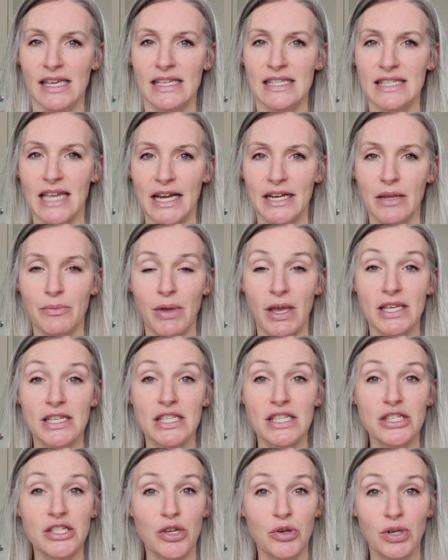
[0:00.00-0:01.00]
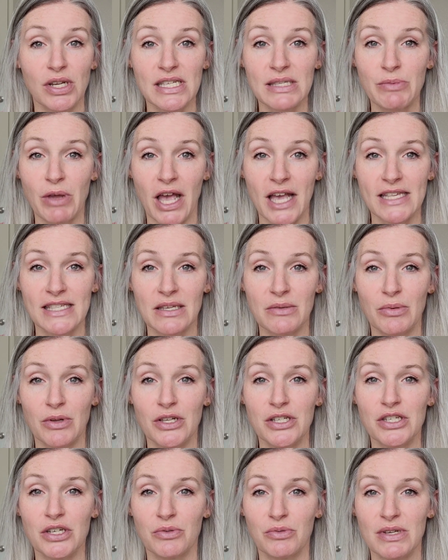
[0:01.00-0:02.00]
Sign up as soon as
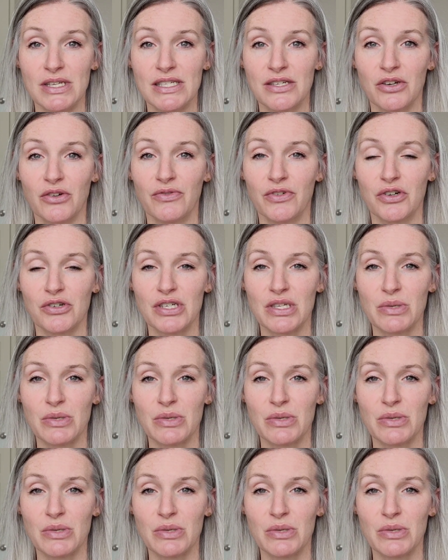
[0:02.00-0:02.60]
possible to reserve your